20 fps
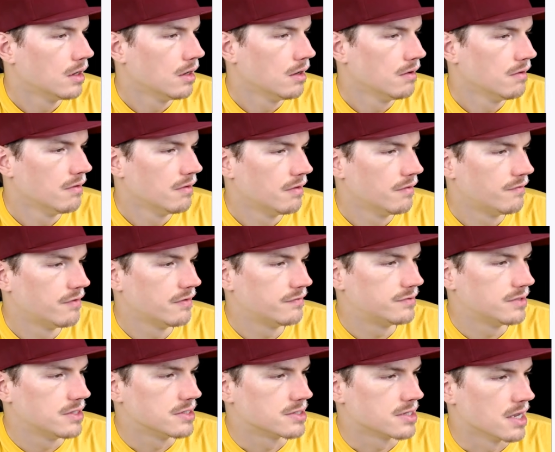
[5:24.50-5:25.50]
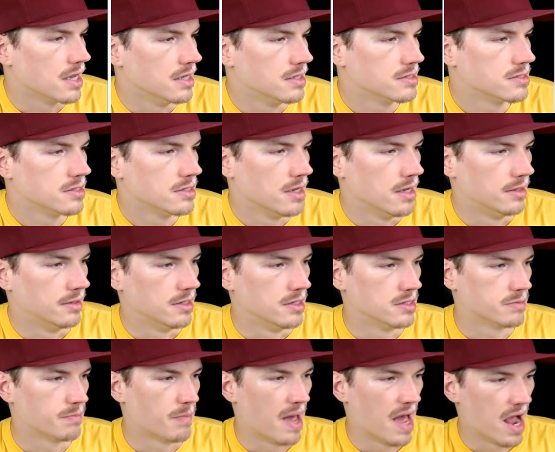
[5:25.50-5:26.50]
50 cents at this
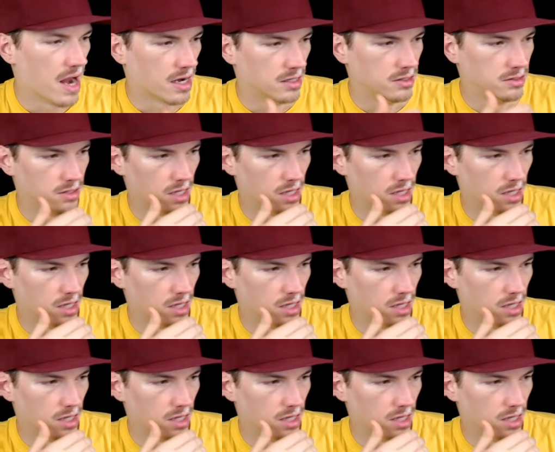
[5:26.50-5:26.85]
package level.